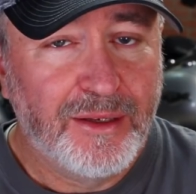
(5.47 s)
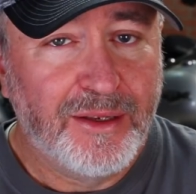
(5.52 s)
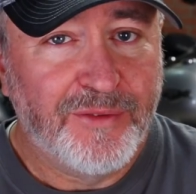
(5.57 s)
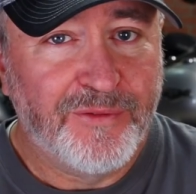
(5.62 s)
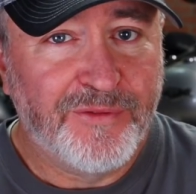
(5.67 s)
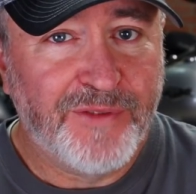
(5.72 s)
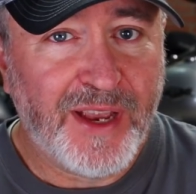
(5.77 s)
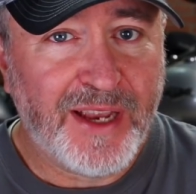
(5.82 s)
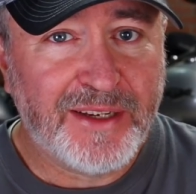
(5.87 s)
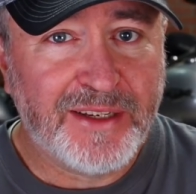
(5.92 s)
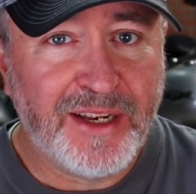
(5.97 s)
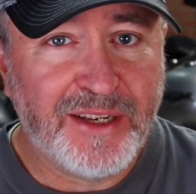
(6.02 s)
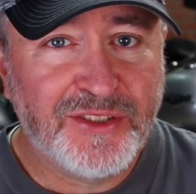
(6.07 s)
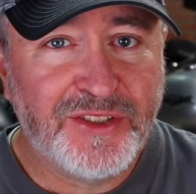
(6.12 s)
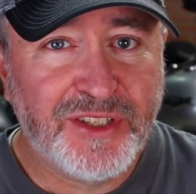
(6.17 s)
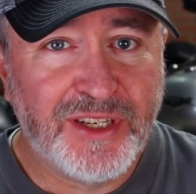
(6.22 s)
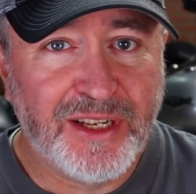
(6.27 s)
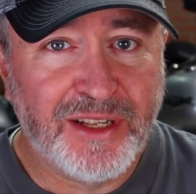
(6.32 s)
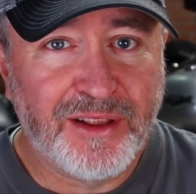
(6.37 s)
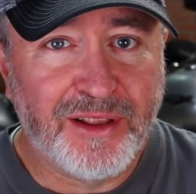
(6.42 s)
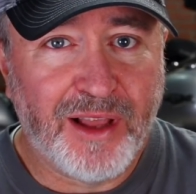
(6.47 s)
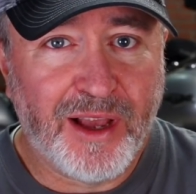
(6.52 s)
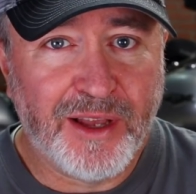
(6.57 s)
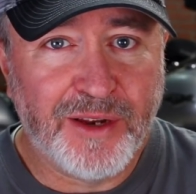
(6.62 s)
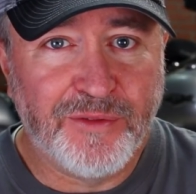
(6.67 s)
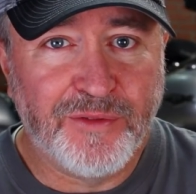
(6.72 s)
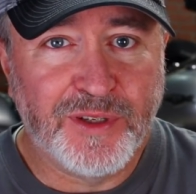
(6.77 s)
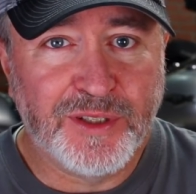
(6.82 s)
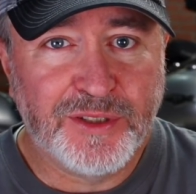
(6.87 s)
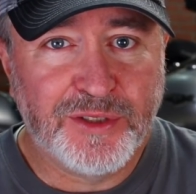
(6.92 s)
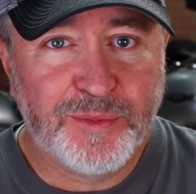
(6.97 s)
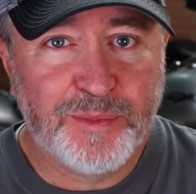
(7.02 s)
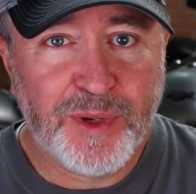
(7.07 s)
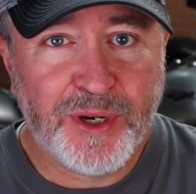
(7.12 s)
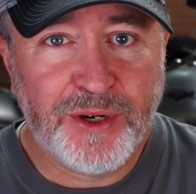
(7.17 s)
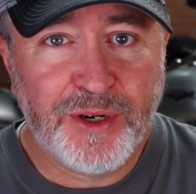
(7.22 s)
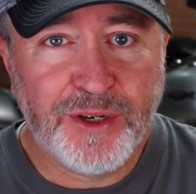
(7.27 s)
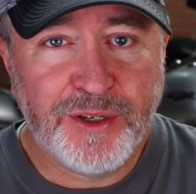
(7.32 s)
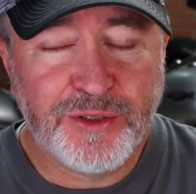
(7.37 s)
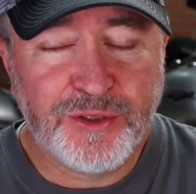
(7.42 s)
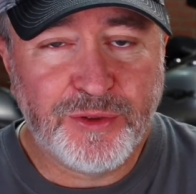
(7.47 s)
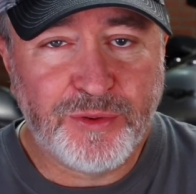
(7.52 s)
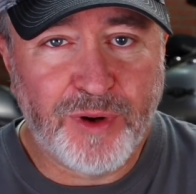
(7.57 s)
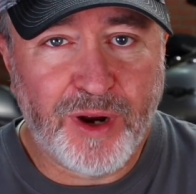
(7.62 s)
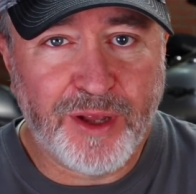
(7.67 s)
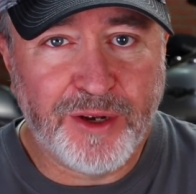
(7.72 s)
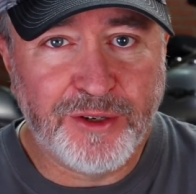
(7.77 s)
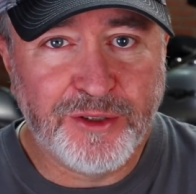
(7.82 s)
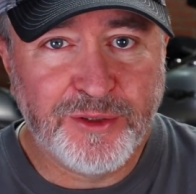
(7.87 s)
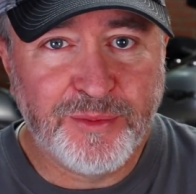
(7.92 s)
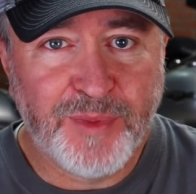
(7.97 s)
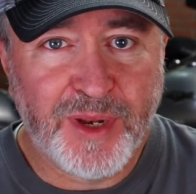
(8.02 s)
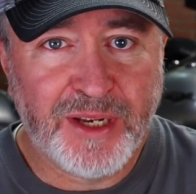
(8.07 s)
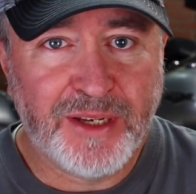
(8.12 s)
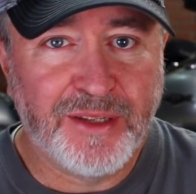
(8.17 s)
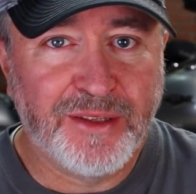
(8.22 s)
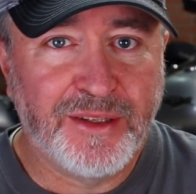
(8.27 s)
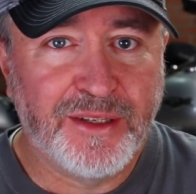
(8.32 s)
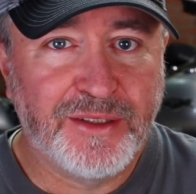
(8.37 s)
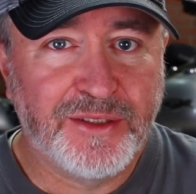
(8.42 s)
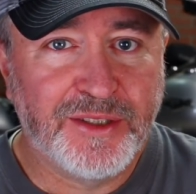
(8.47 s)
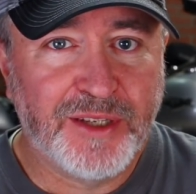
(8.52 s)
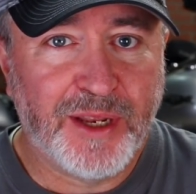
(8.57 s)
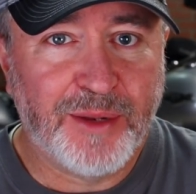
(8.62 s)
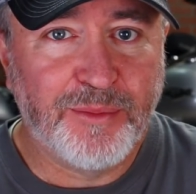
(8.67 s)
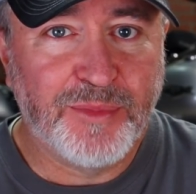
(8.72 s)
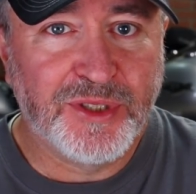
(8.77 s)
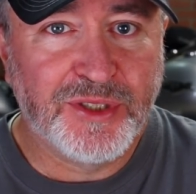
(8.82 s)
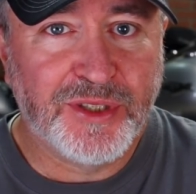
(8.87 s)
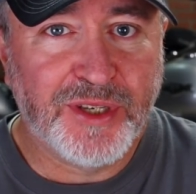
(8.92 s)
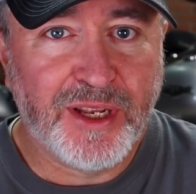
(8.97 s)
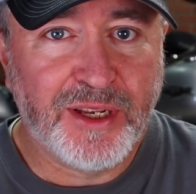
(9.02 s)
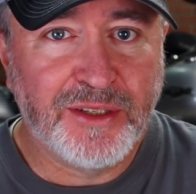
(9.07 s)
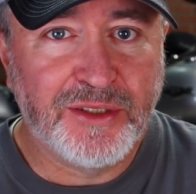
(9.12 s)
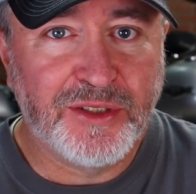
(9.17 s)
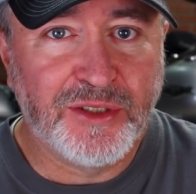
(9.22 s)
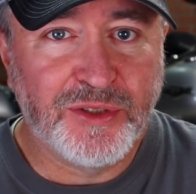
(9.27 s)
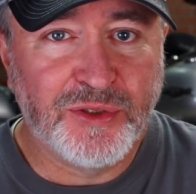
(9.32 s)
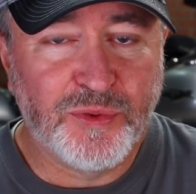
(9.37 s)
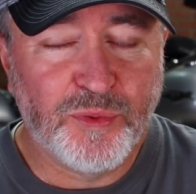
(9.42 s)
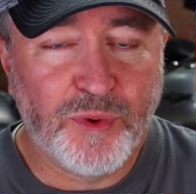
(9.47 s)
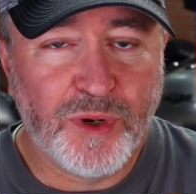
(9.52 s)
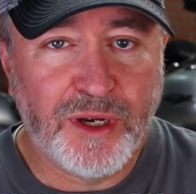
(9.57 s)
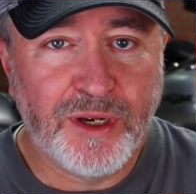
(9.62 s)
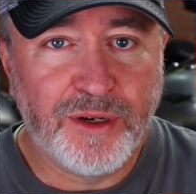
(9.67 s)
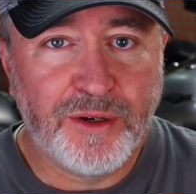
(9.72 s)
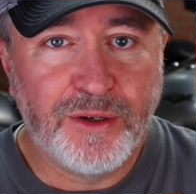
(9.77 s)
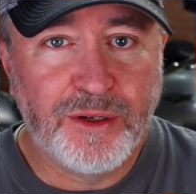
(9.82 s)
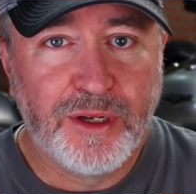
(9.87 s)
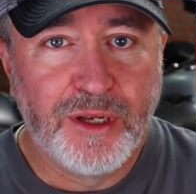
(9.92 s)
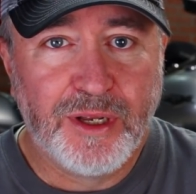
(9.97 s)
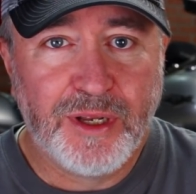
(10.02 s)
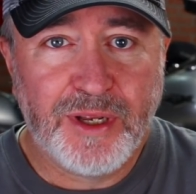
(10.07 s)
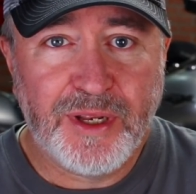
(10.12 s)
In fact, I see a lot of experienced riders making these same mistakes as well.